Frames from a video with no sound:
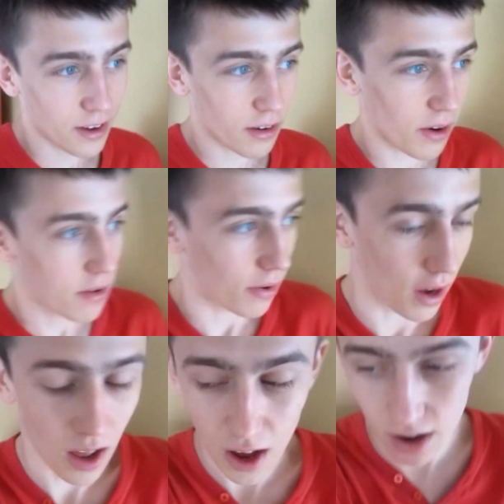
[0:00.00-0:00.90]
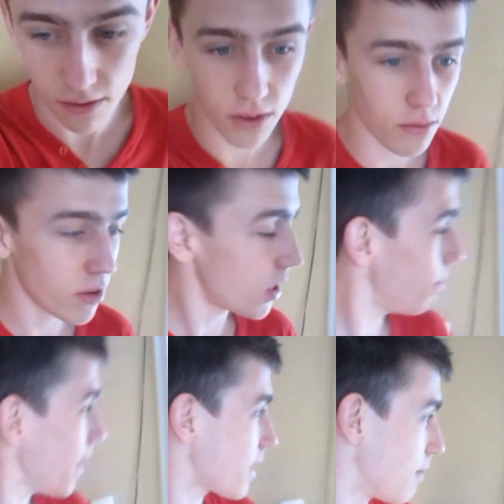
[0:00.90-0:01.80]
Grief alive, the
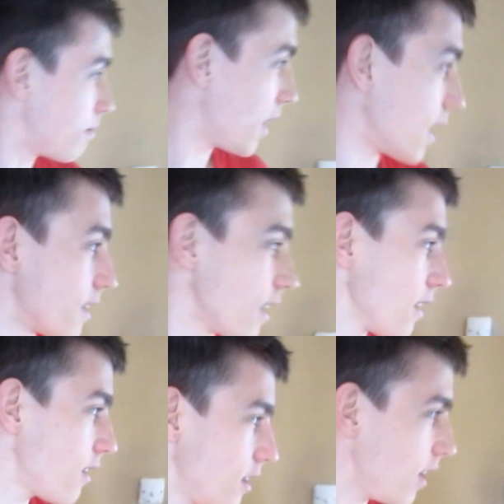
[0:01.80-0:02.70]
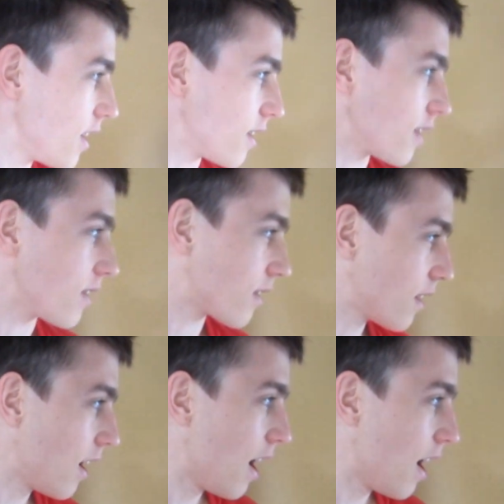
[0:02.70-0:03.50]
respectability. Jesus.